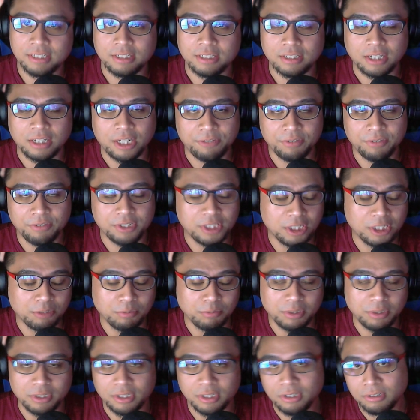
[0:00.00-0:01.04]
everything
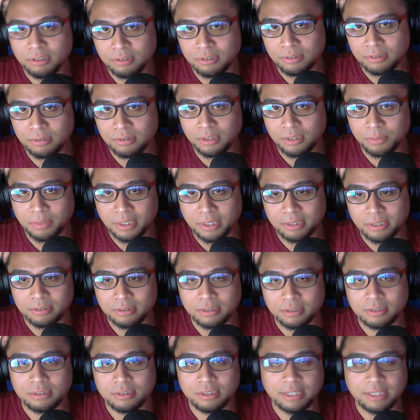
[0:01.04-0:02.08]
we know about
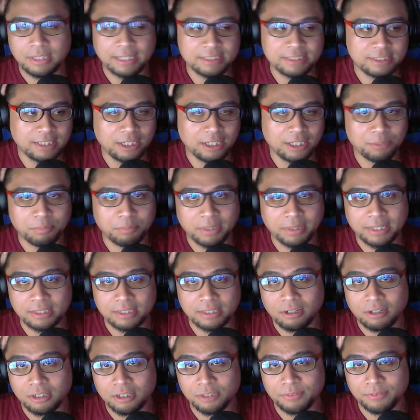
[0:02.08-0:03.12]
Genshin Impact
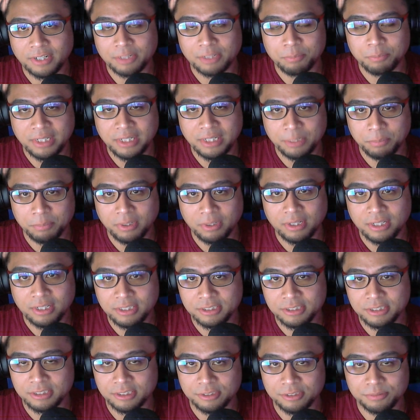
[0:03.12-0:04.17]
artifact
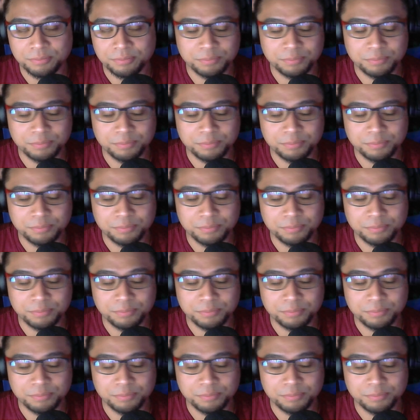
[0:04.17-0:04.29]
manipulation.